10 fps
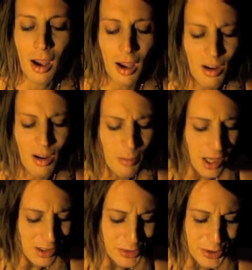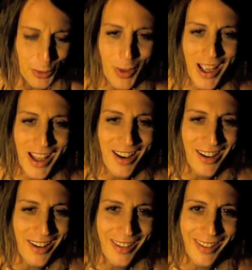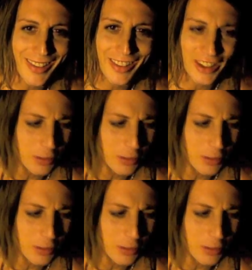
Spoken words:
I also this